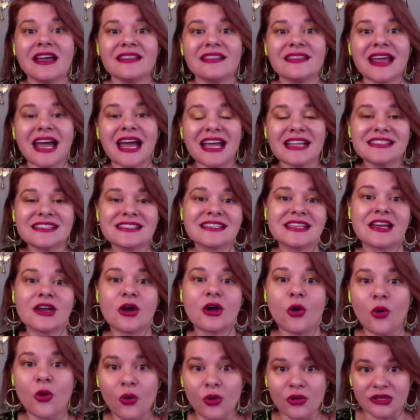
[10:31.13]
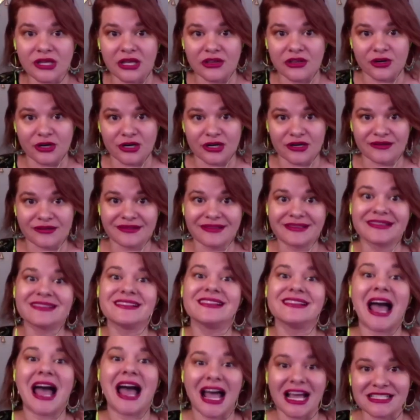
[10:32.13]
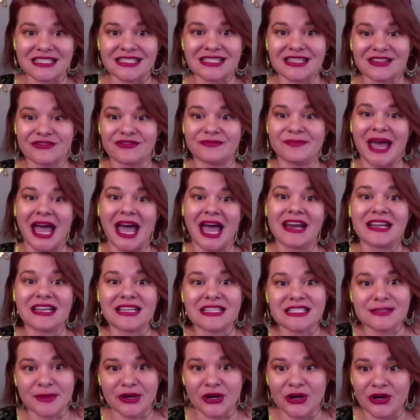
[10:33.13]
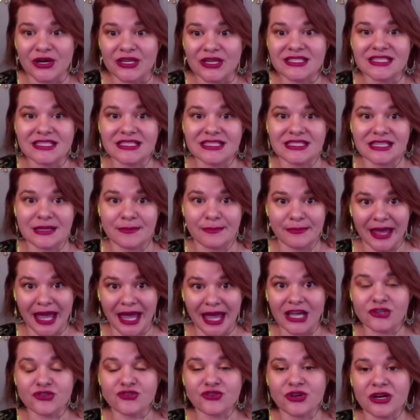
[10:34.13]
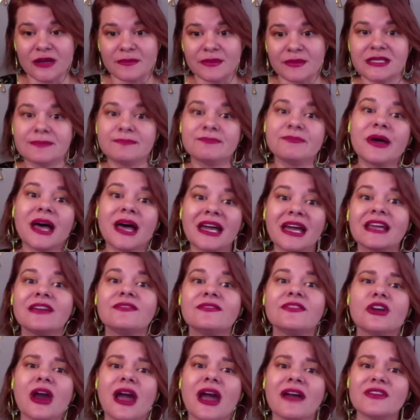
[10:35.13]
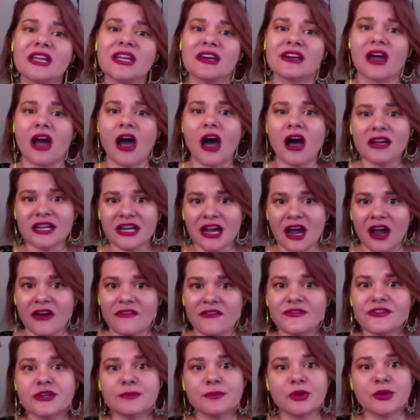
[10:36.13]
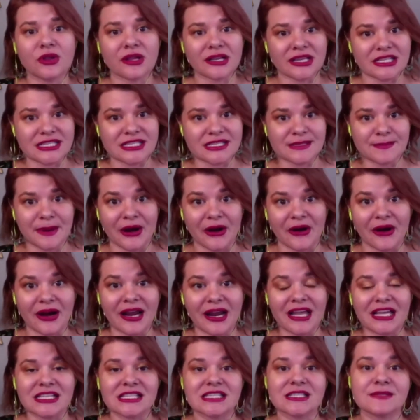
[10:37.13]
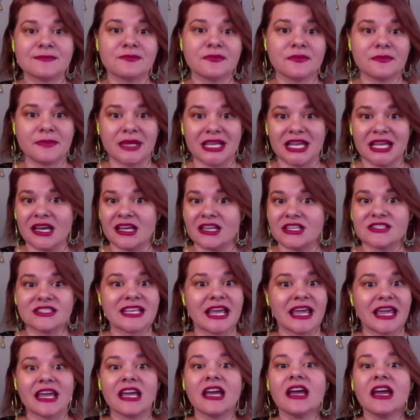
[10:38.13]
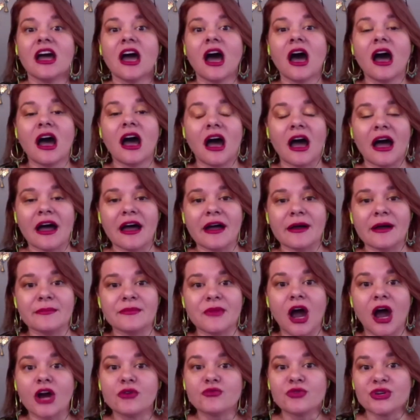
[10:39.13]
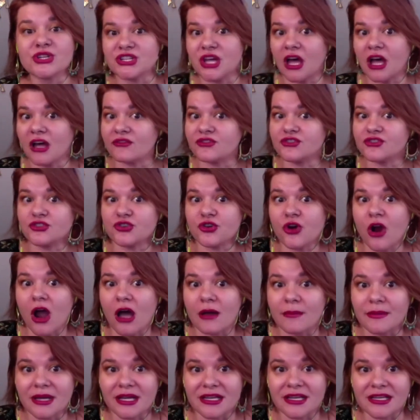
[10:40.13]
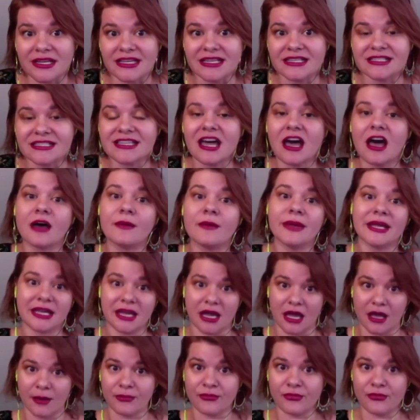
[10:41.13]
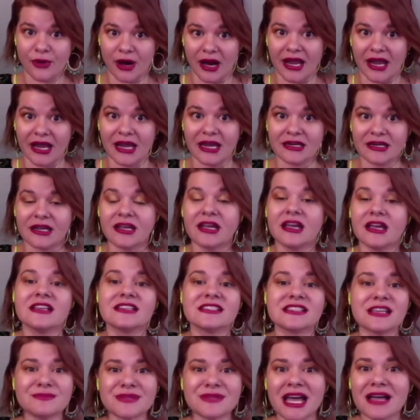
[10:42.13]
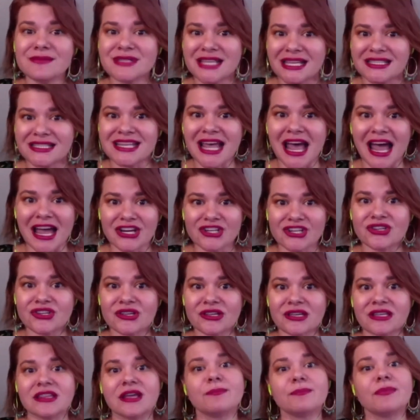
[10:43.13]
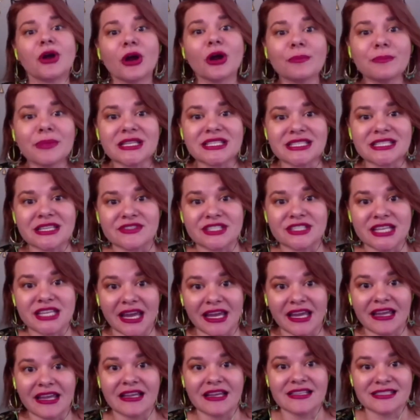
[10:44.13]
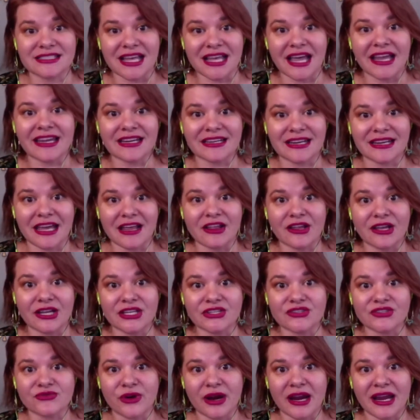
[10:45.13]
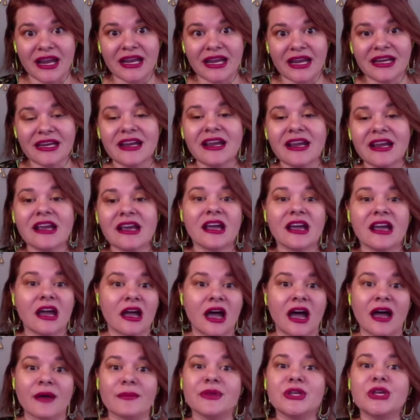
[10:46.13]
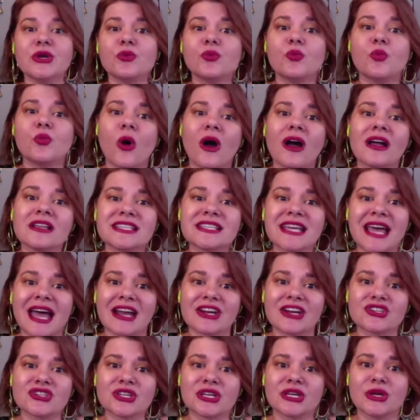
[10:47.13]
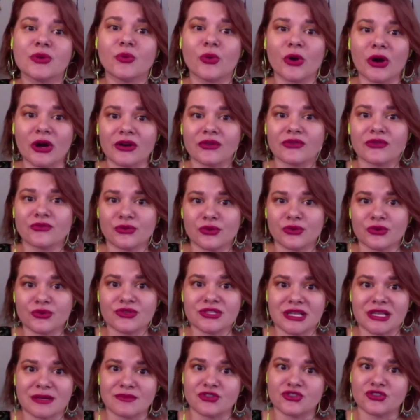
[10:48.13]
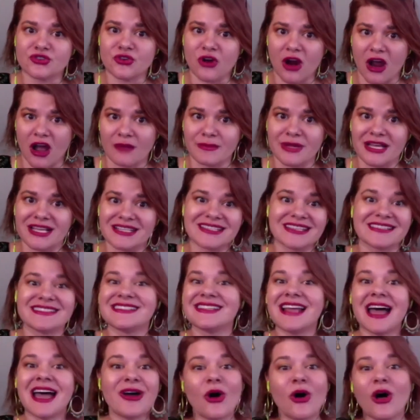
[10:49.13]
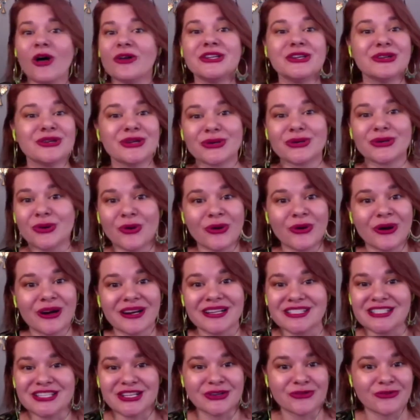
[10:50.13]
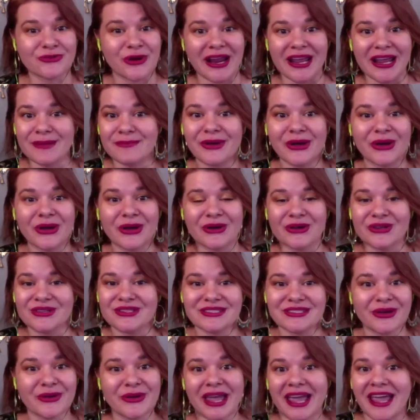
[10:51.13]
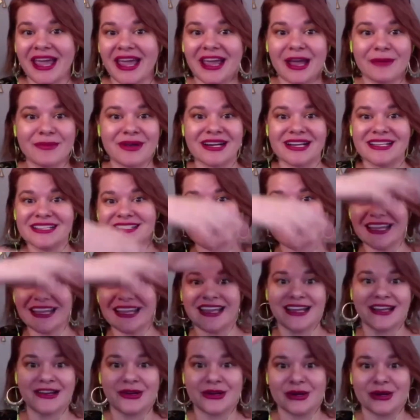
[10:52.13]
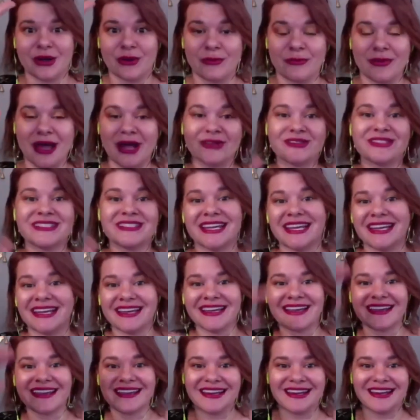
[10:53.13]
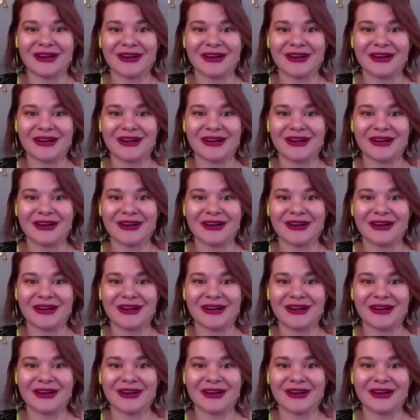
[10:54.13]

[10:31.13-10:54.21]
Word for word: that's a whole nother class of bad experiences and bad trips. But if you're having an uncomfortable experience because, say, um, unresolved trauma is coming up, right? Sometimes that's actually the purpose of taking psychedelics, right? uh, you want to actually work through some traumas. It's not all unicorns and rainbows. Okay, I'm going to see, you know, melting,